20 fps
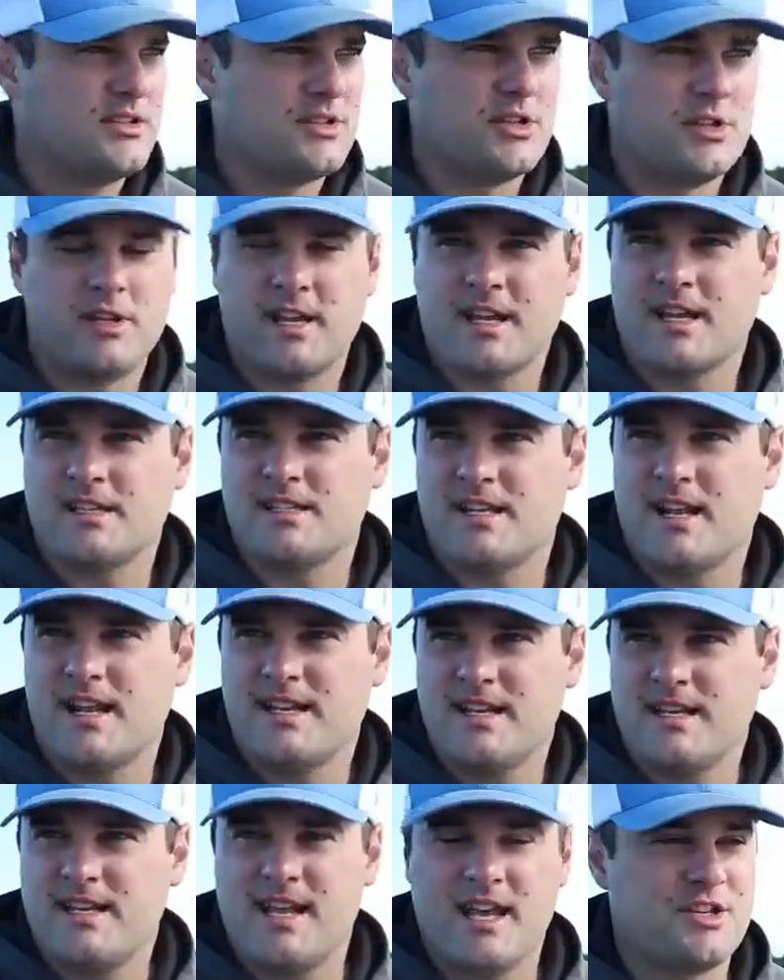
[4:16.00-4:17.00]
So like I said,
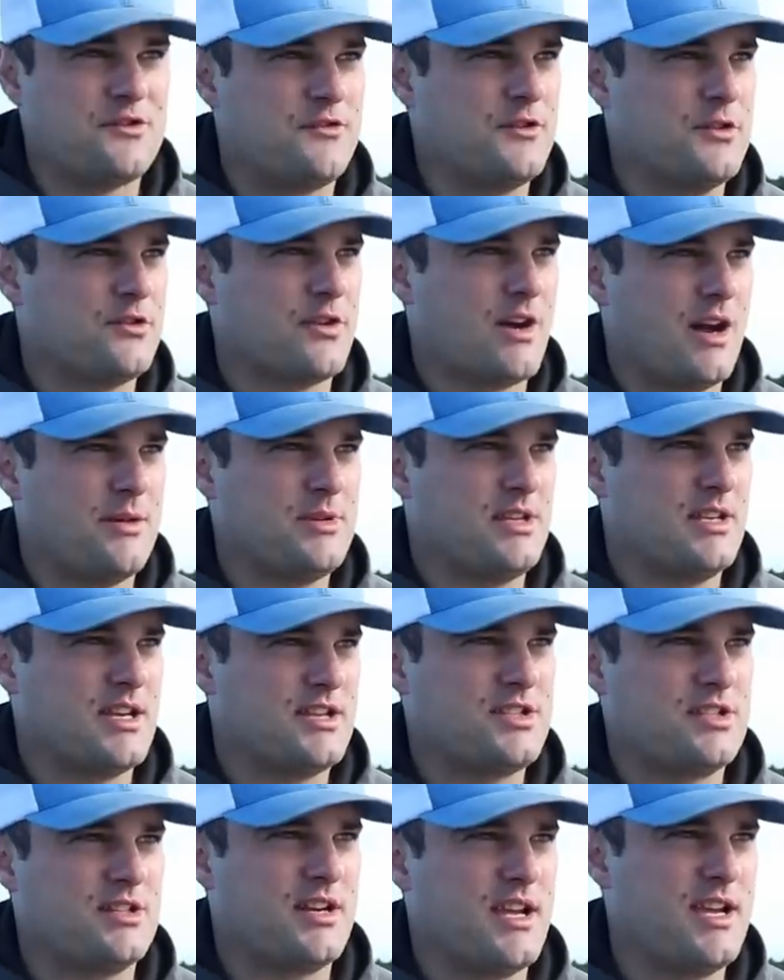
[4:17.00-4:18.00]
I did catch a few crappie
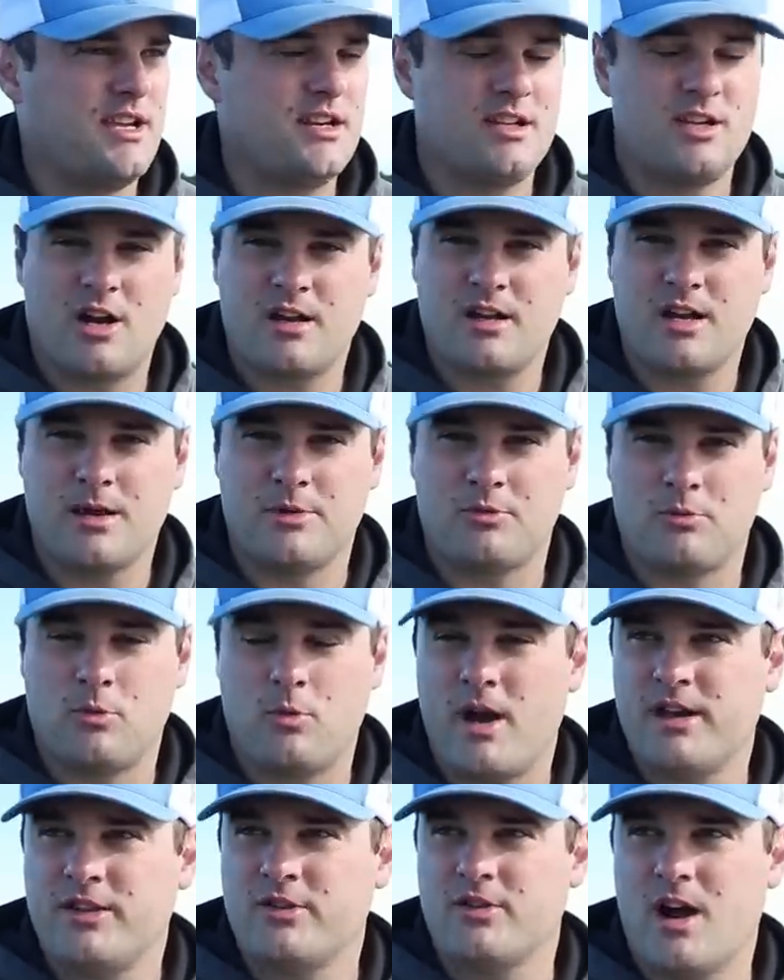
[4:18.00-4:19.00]
yesterday. Caught a couple
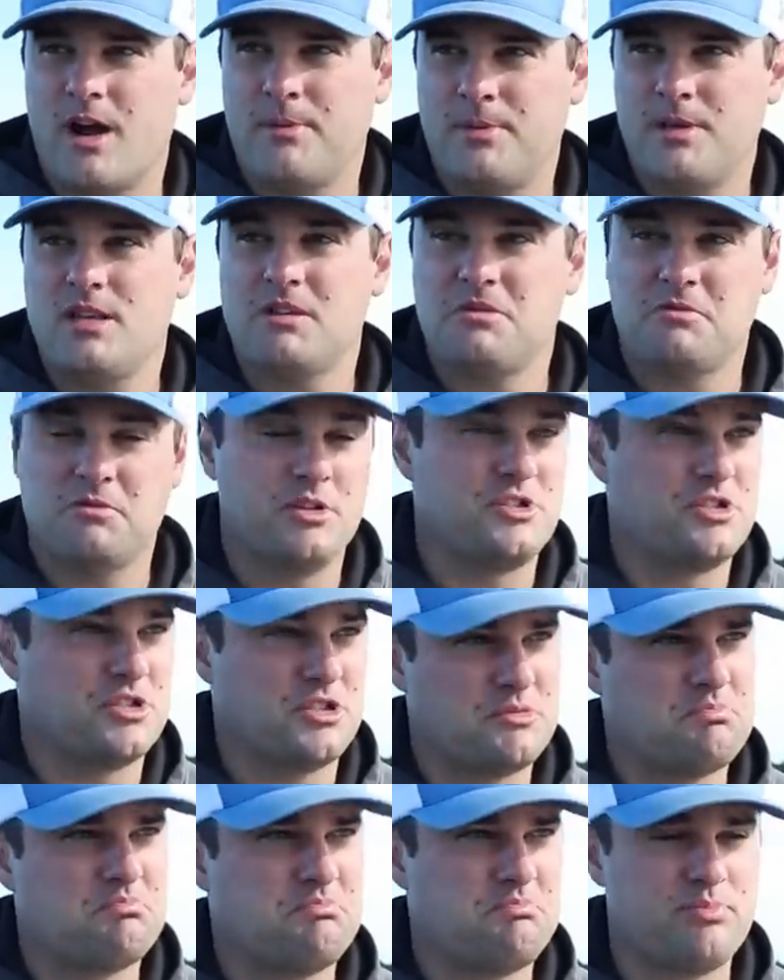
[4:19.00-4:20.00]
of white crappie, which
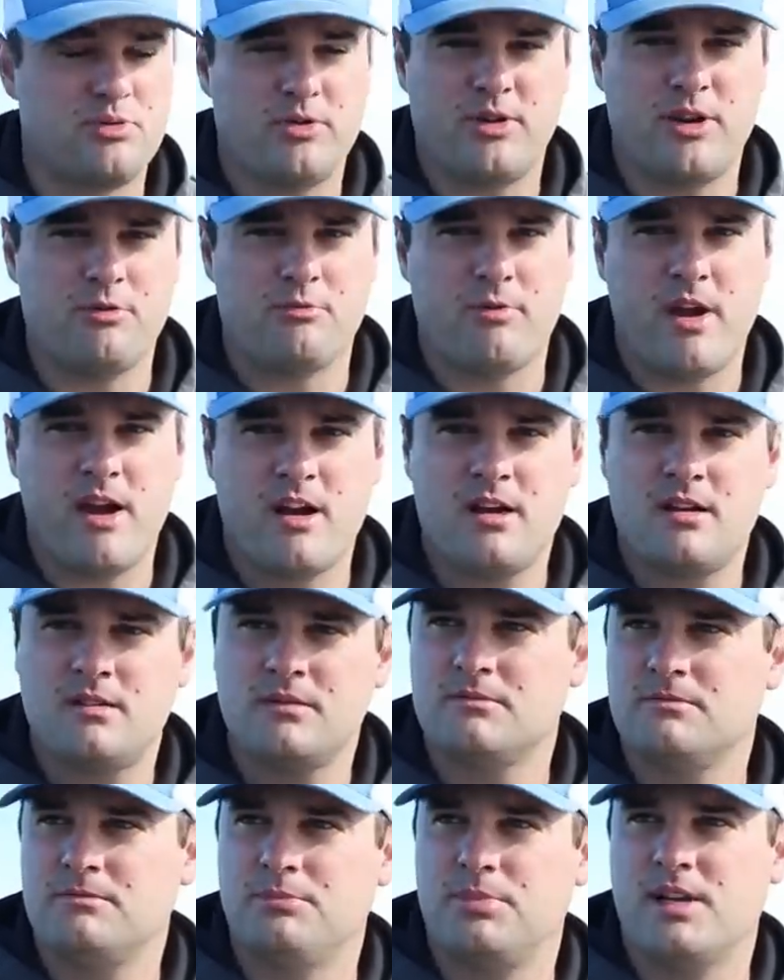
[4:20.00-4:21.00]
is pretty rare,
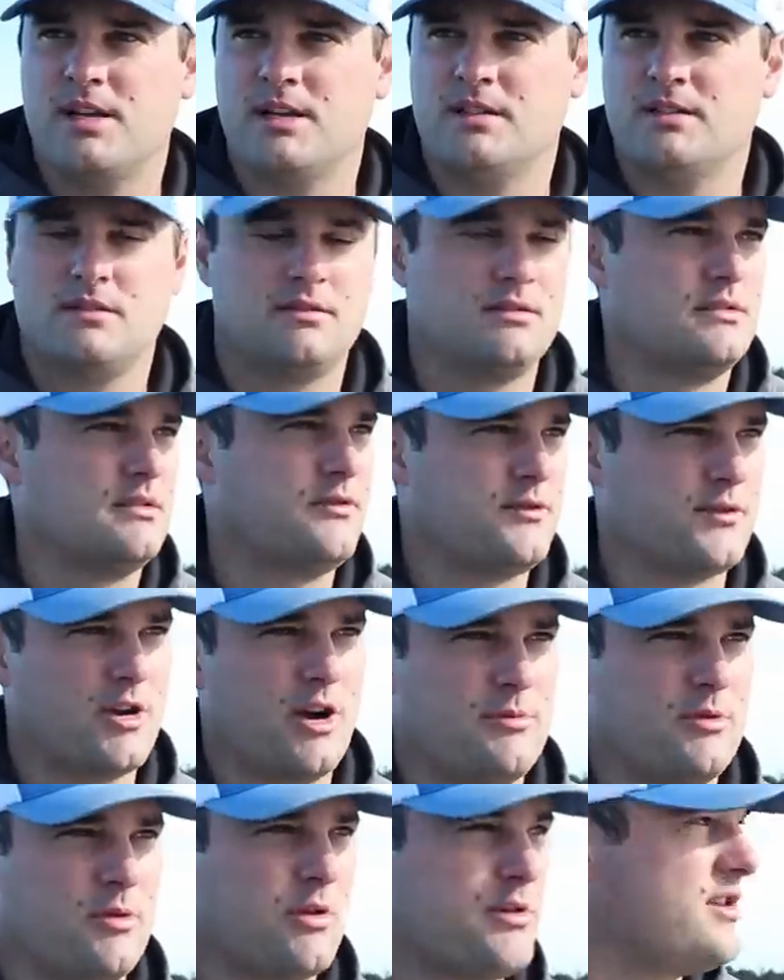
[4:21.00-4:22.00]
but
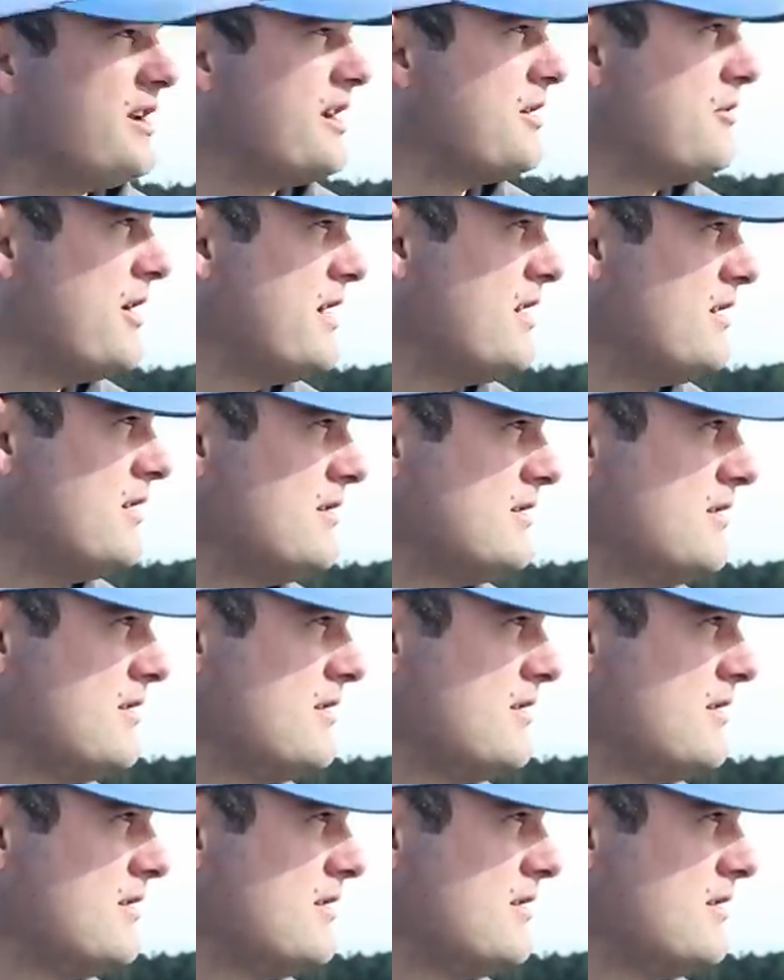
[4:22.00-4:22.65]
for up north anyway.